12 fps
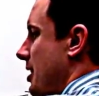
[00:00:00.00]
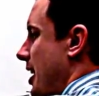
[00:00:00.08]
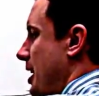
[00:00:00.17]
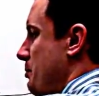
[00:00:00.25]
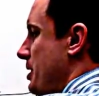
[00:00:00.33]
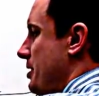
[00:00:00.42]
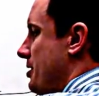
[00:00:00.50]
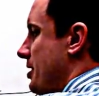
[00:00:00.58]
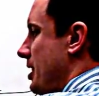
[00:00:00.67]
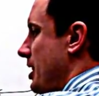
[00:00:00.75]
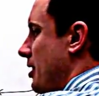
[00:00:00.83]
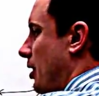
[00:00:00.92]

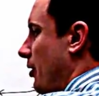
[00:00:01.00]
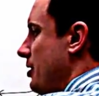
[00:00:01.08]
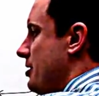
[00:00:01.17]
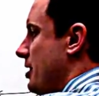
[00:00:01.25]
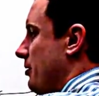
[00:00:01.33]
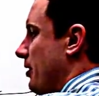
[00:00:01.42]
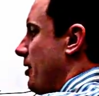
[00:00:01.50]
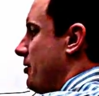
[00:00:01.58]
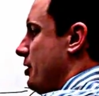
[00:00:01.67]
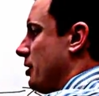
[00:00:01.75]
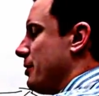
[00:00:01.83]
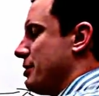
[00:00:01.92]
ABC, all these different
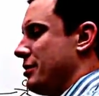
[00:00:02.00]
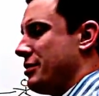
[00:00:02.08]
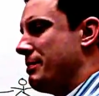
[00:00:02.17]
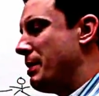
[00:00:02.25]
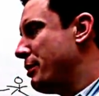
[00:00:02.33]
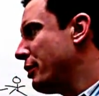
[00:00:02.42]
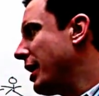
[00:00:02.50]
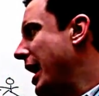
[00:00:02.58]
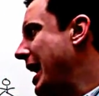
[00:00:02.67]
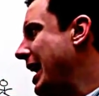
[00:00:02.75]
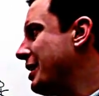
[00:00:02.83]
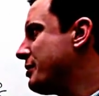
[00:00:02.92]
services. Maybe they're
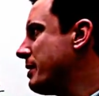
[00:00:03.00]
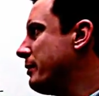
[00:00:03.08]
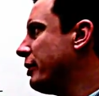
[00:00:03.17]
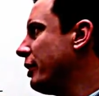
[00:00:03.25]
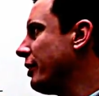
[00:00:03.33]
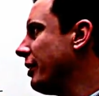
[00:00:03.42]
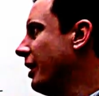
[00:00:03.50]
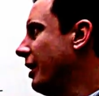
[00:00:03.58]
ads, maybe they're